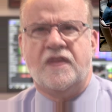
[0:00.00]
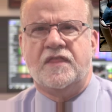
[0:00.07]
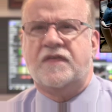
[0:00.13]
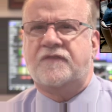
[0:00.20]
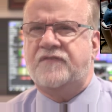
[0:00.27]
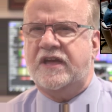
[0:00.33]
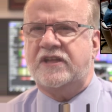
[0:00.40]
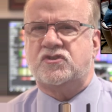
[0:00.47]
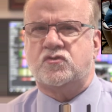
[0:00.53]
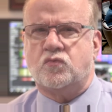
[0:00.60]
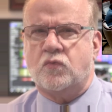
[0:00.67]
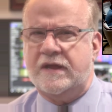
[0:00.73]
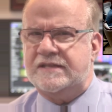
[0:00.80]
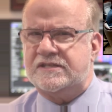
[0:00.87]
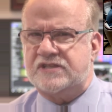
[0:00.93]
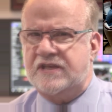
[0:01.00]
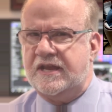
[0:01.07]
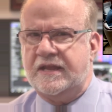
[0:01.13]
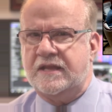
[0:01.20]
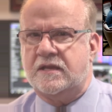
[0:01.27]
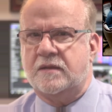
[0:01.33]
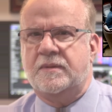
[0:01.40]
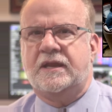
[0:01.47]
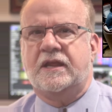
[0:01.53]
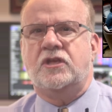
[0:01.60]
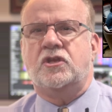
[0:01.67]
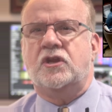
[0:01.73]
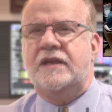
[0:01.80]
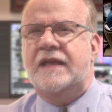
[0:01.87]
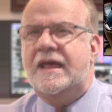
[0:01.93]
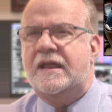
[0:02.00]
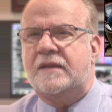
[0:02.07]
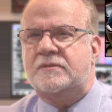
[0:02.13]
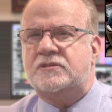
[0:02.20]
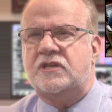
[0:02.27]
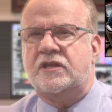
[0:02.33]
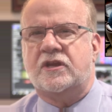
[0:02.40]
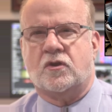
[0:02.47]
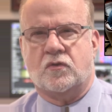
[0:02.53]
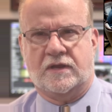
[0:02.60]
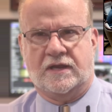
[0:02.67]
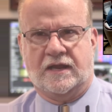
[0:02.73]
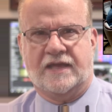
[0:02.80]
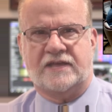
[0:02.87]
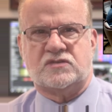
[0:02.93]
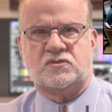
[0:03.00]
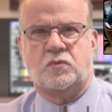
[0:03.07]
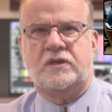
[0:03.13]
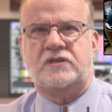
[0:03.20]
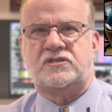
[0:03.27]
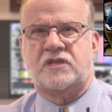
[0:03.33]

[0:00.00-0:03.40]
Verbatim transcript: The Fed's rate setting committee unanimously agreed last week